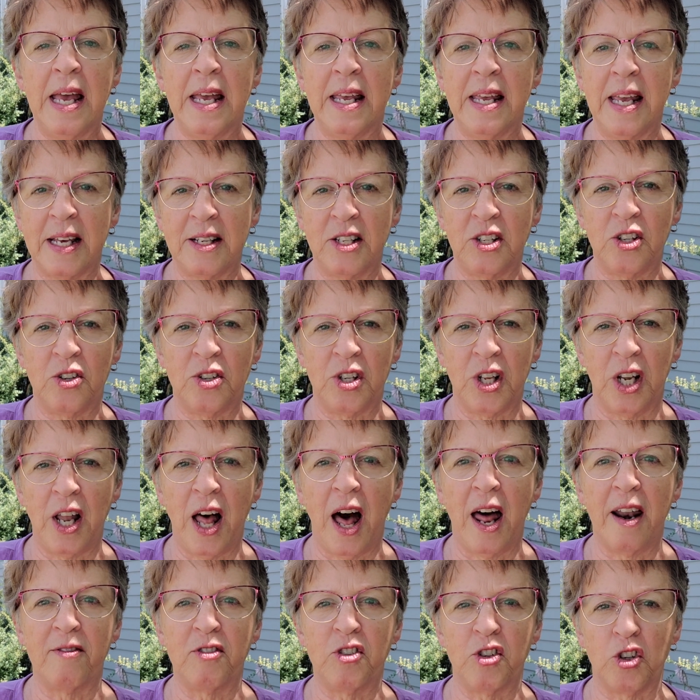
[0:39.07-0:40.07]
Yes, there's a
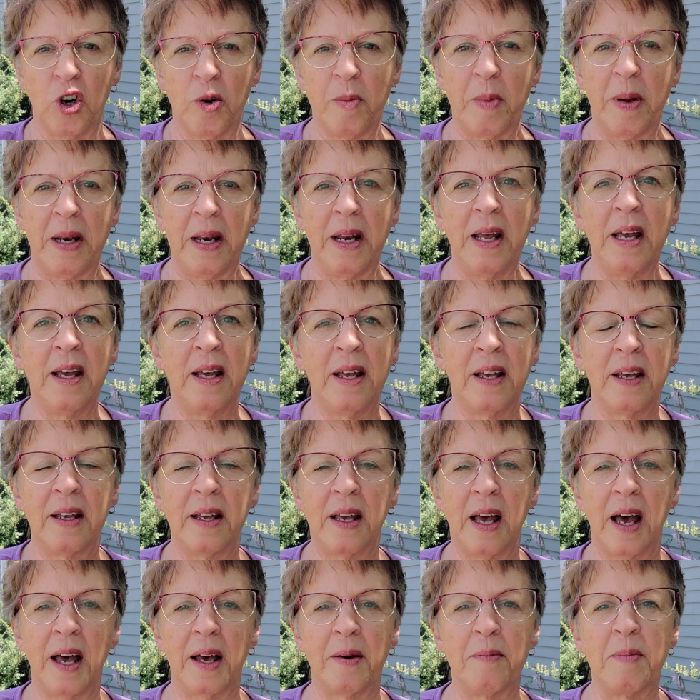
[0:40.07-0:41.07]
lot of German
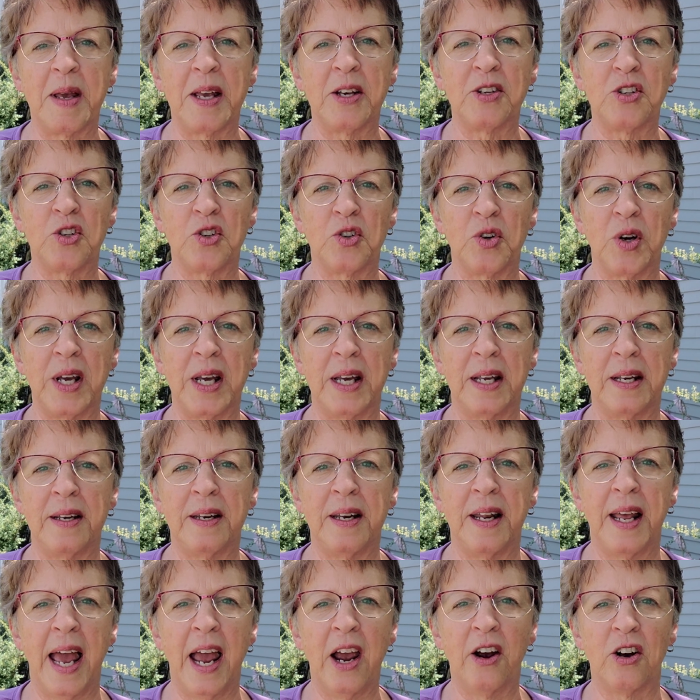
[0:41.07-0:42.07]
history
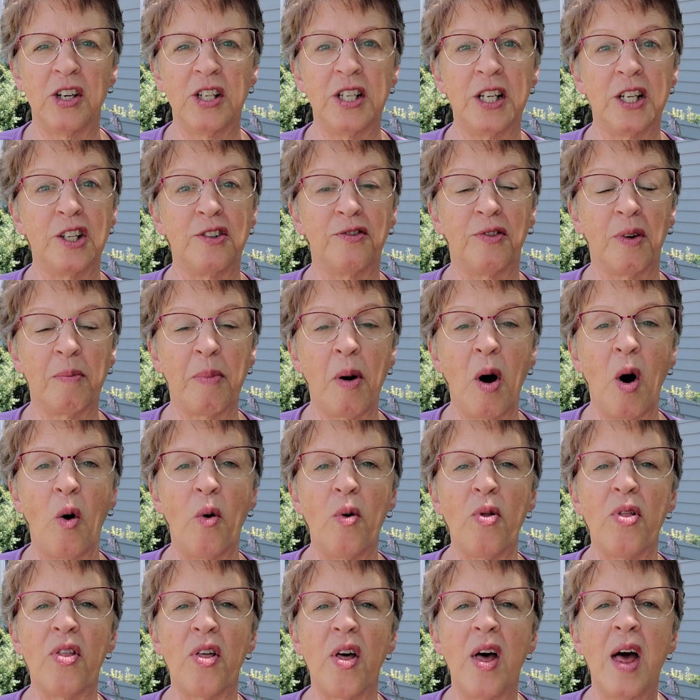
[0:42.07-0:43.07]
and heritage for
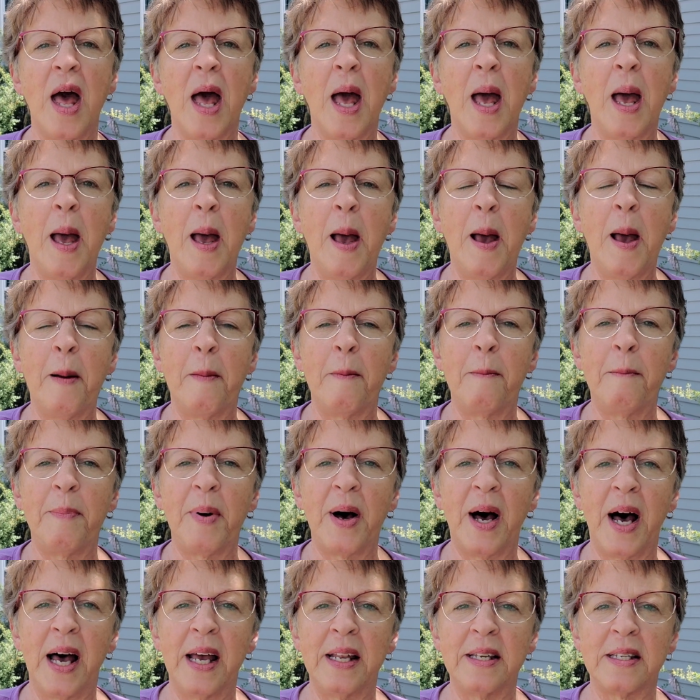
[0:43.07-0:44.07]
both,
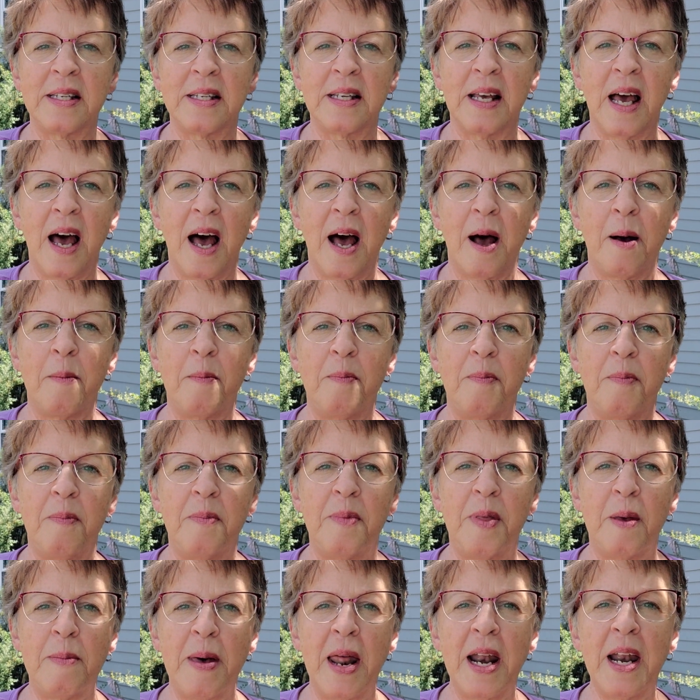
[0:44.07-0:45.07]
but the
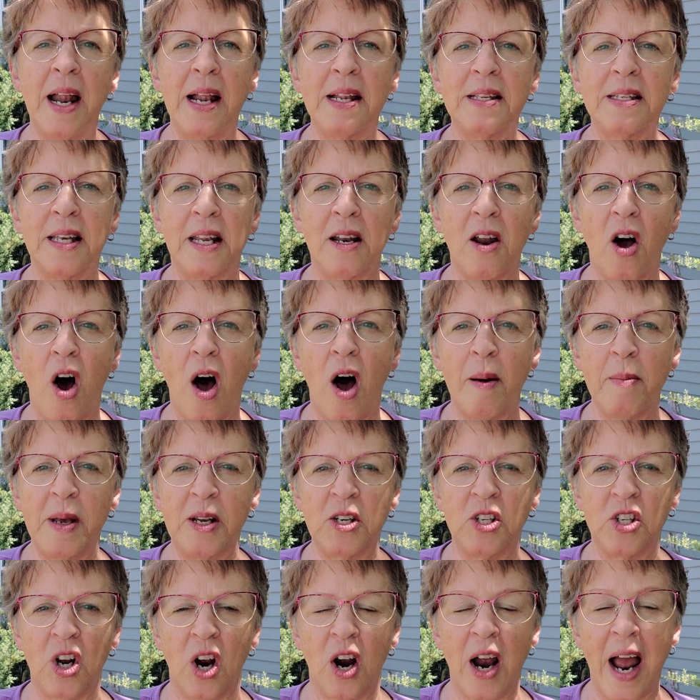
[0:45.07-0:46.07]
Mennonites and
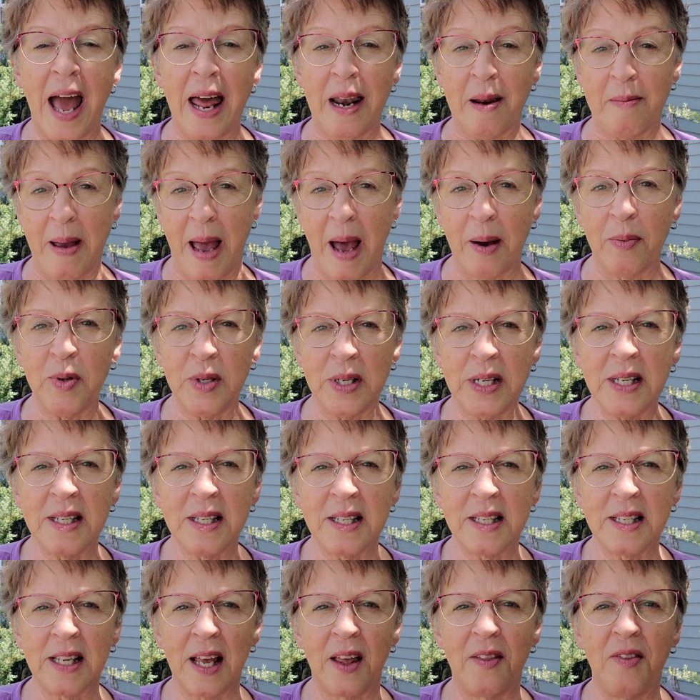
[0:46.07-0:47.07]
Amish are
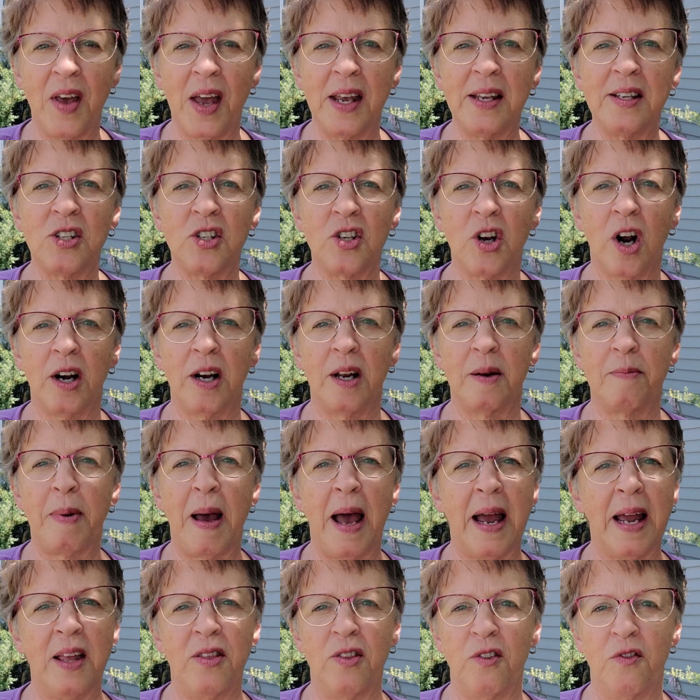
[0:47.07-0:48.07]
Anabaptists, and they started
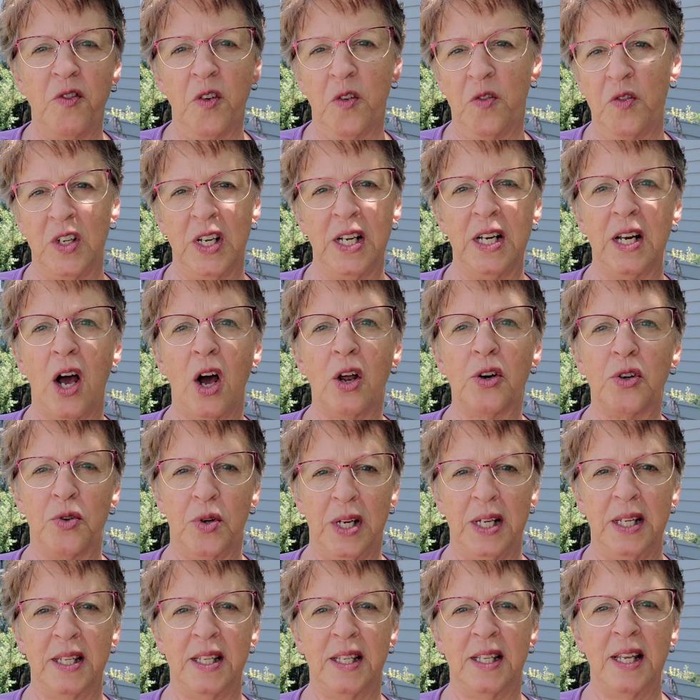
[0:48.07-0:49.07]
back in the
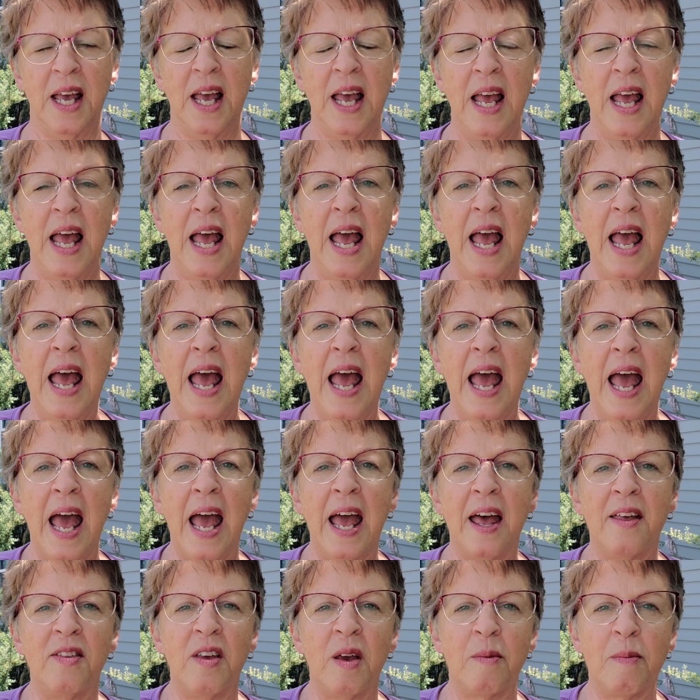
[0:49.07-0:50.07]
1500s.
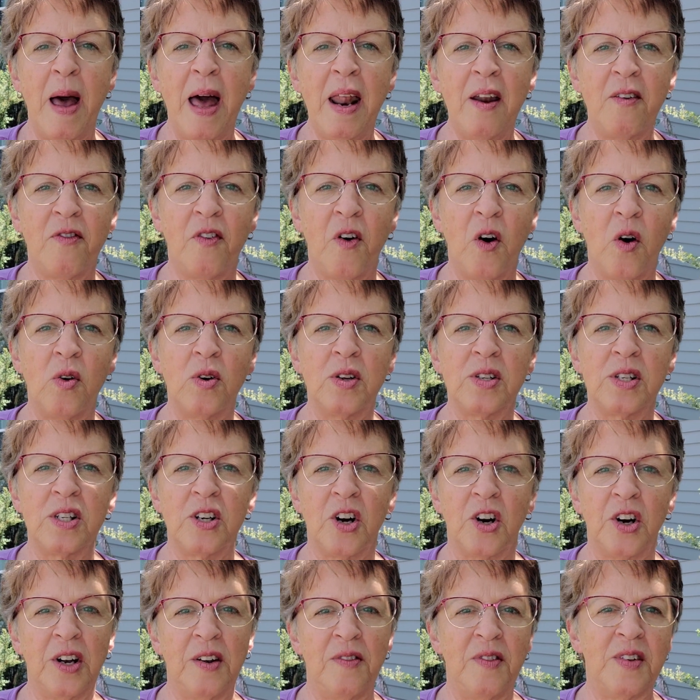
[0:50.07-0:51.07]
And the Amana folks
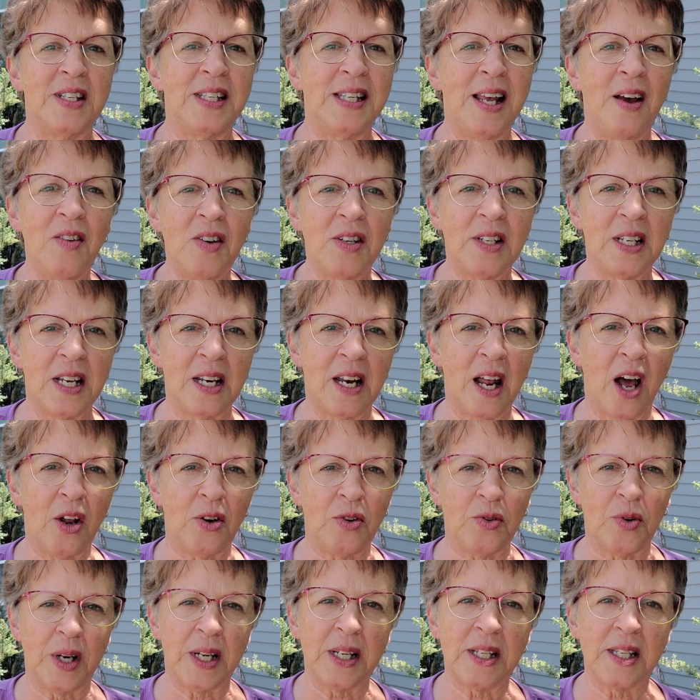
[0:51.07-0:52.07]
started in the
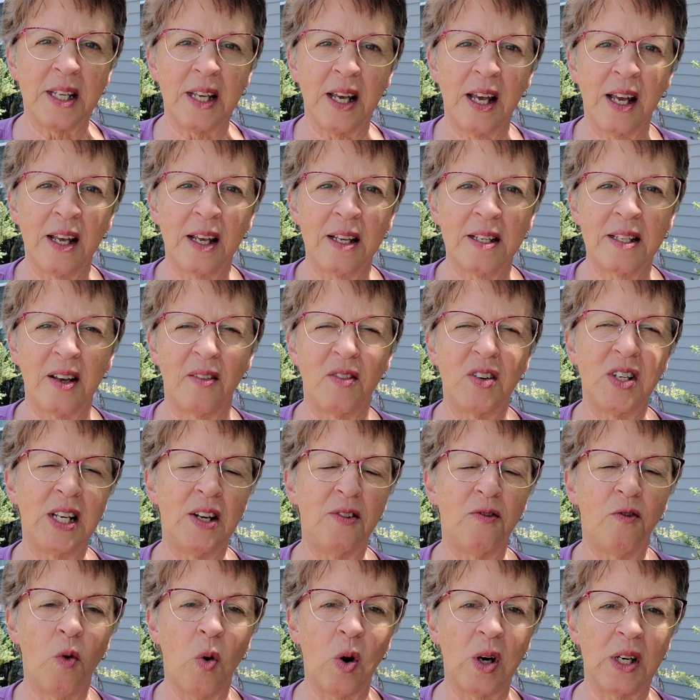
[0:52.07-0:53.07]
1700s,
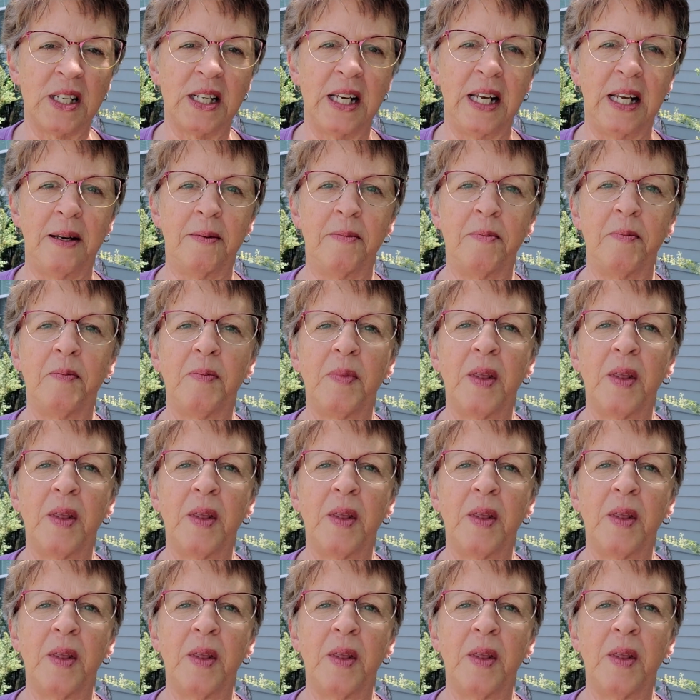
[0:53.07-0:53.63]
1714.